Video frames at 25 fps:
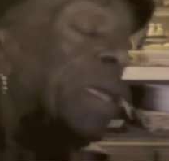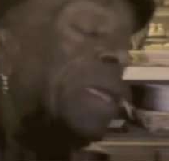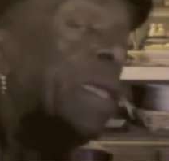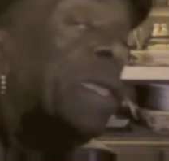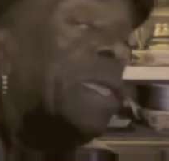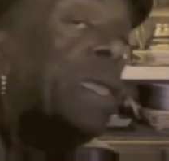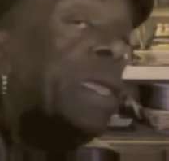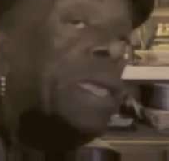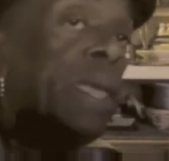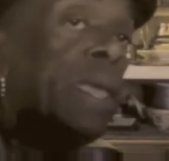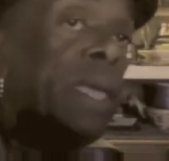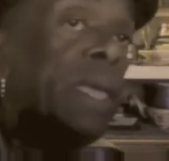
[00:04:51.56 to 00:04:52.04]

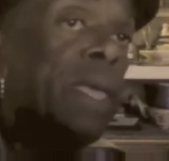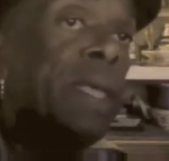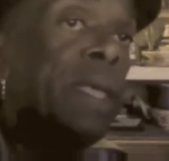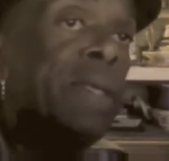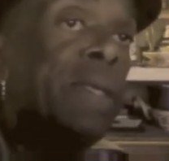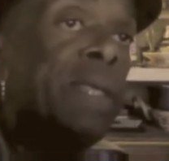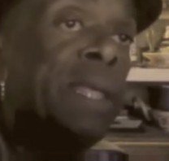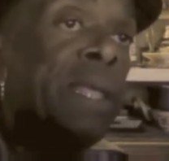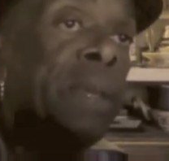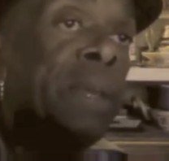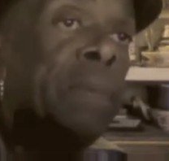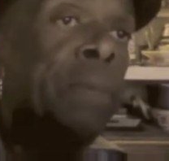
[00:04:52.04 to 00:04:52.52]
it
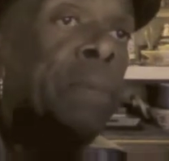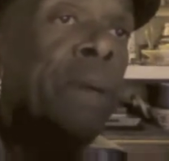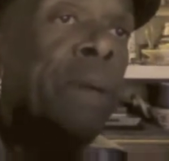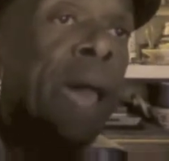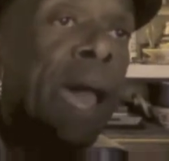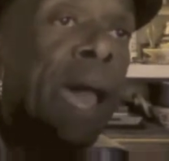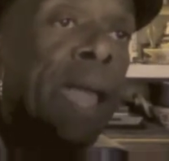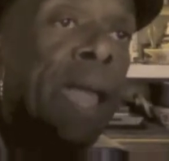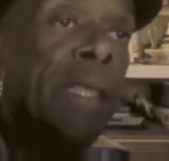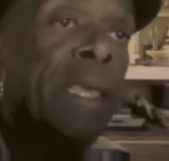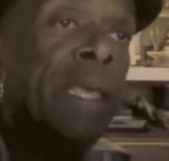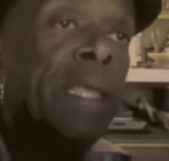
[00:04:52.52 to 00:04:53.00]

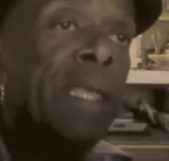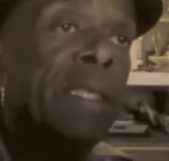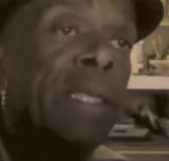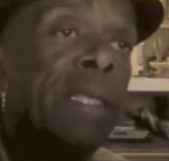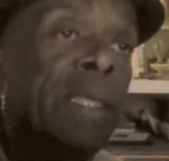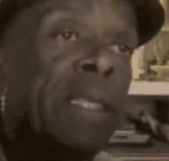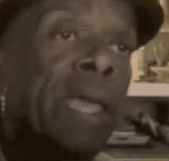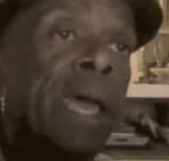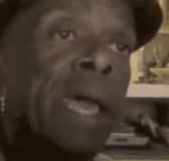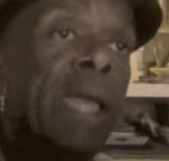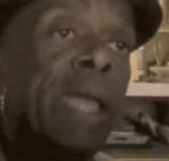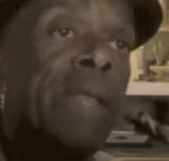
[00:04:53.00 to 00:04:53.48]
embodied
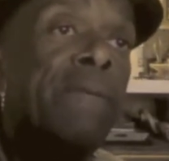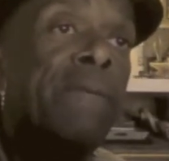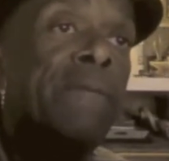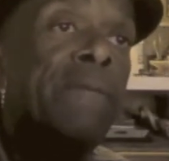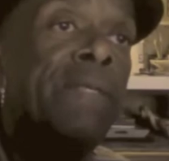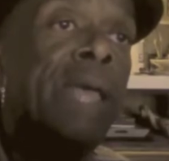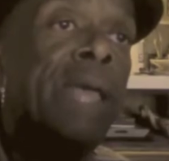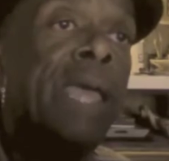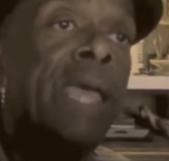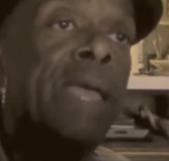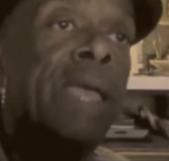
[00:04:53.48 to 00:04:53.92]
kind of like